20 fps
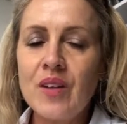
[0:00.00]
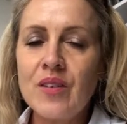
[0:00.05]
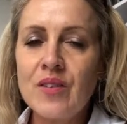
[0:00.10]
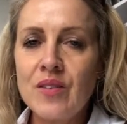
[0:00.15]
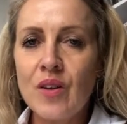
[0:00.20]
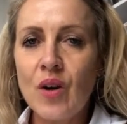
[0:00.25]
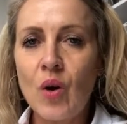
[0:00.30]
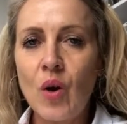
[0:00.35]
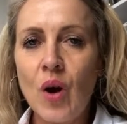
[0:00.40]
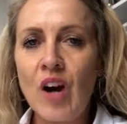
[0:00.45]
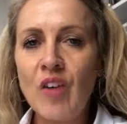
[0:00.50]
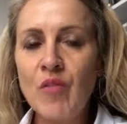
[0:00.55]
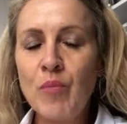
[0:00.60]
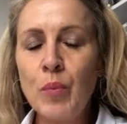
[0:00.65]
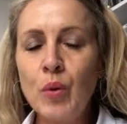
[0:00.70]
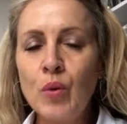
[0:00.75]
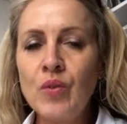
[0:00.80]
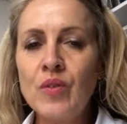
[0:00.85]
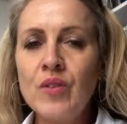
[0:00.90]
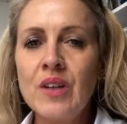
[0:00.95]
so I've
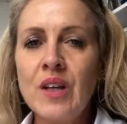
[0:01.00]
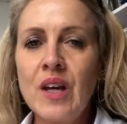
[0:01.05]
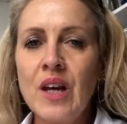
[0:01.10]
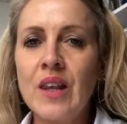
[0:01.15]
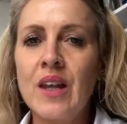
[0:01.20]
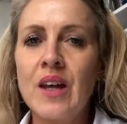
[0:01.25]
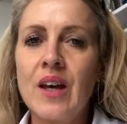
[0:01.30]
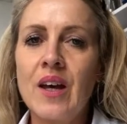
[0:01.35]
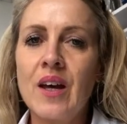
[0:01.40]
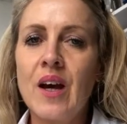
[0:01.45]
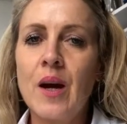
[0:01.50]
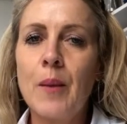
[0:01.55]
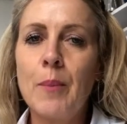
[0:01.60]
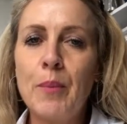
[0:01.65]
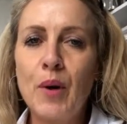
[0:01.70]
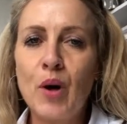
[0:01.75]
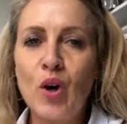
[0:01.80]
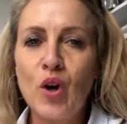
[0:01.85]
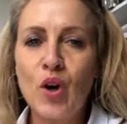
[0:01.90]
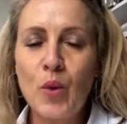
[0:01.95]
put together a
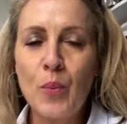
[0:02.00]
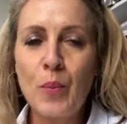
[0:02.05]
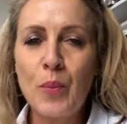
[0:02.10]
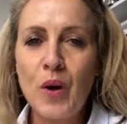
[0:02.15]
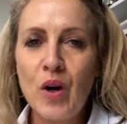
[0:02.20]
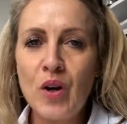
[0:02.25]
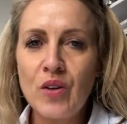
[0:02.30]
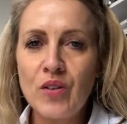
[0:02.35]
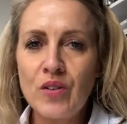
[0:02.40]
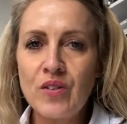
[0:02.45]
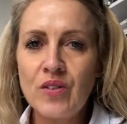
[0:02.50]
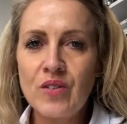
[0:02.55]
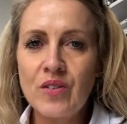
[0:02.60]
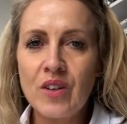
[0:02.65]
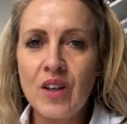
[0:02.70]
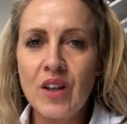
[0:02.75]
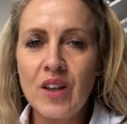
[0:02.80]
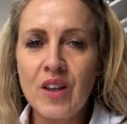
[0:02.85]
blog post